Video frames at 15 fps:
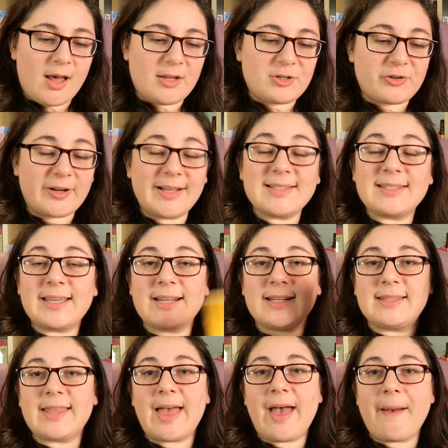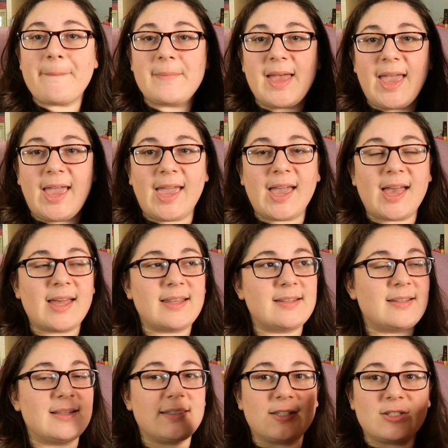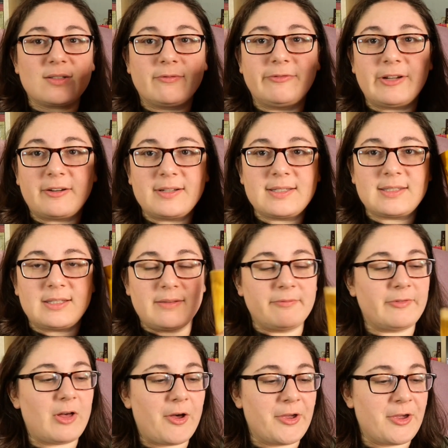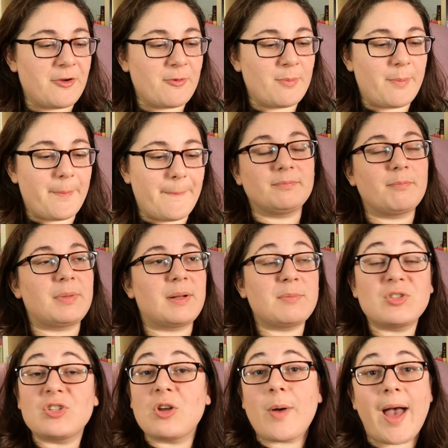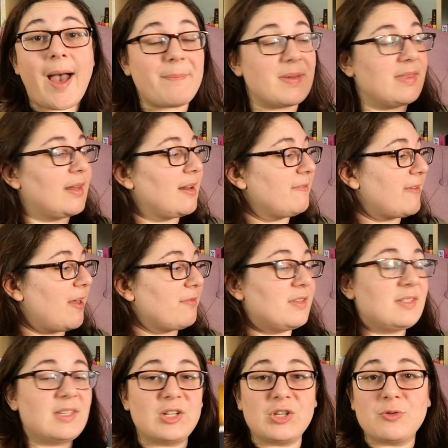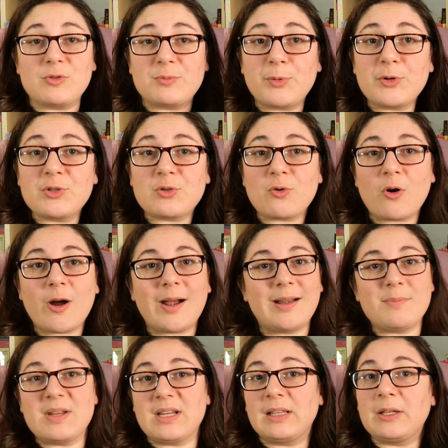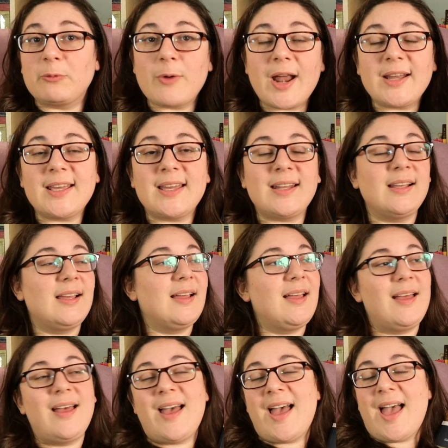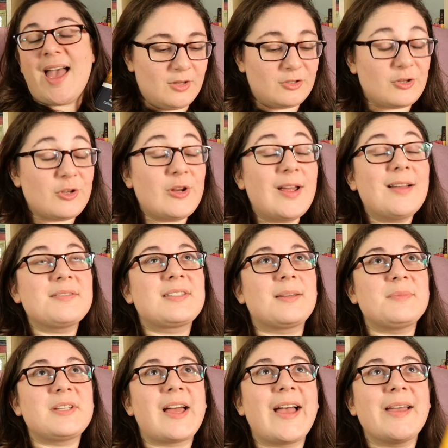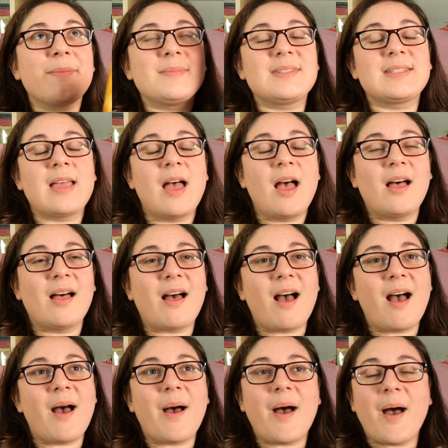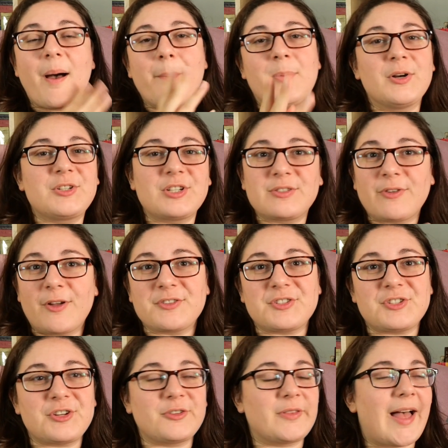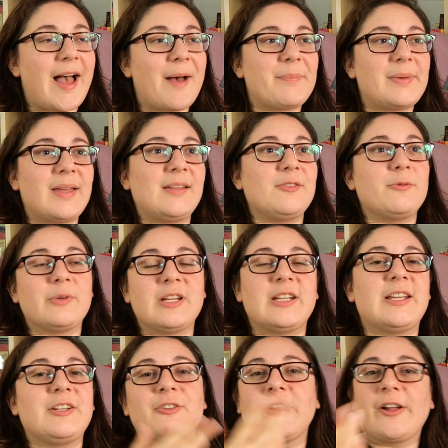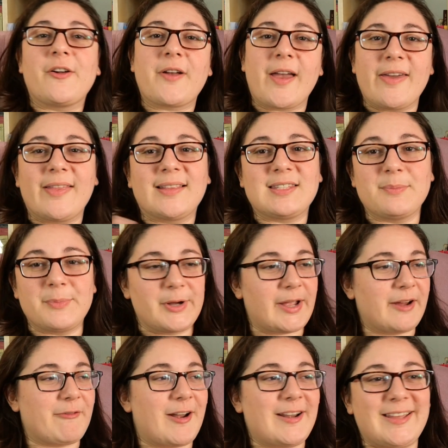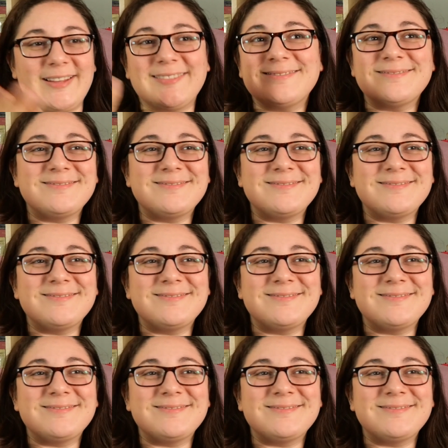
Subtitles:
translated them, and it's a very slim volume, but I'm so happy that I found this in a used bookstore and immediately read it. So you know how sometimes a book just falls into your lap and you read it and you're like, okay, that's a book, I read it,